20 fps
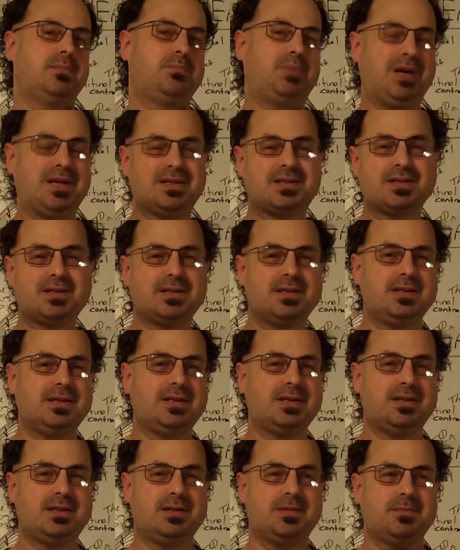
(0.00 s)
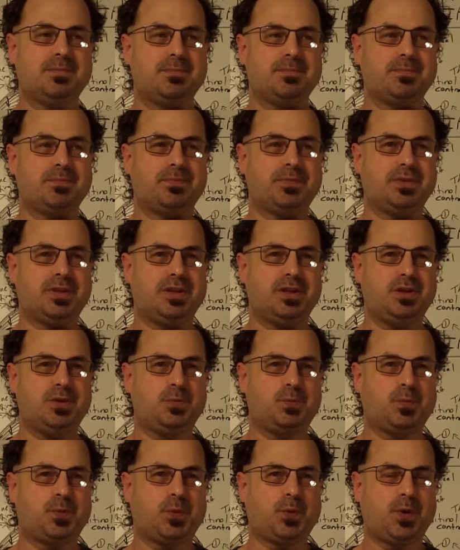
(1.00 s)
basically
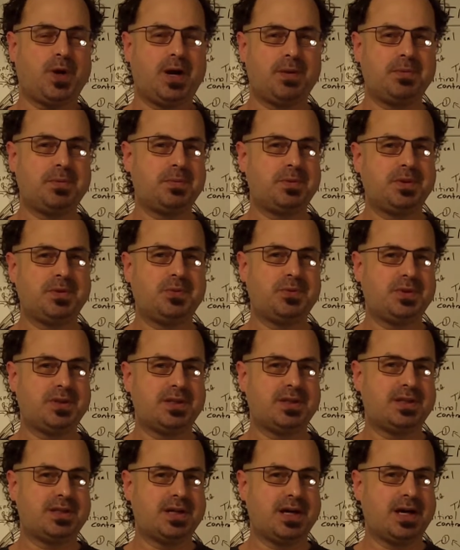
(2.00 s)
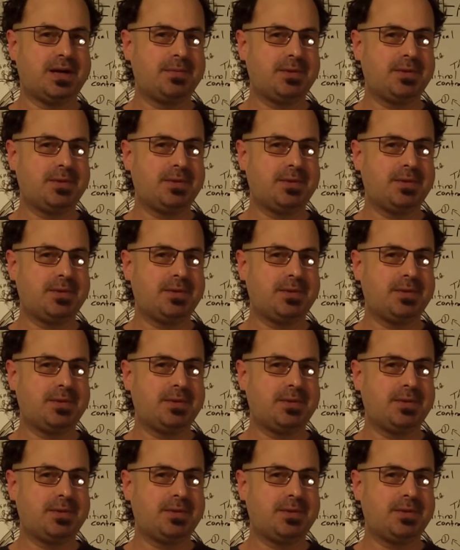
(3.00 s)
you probably wouldn't die.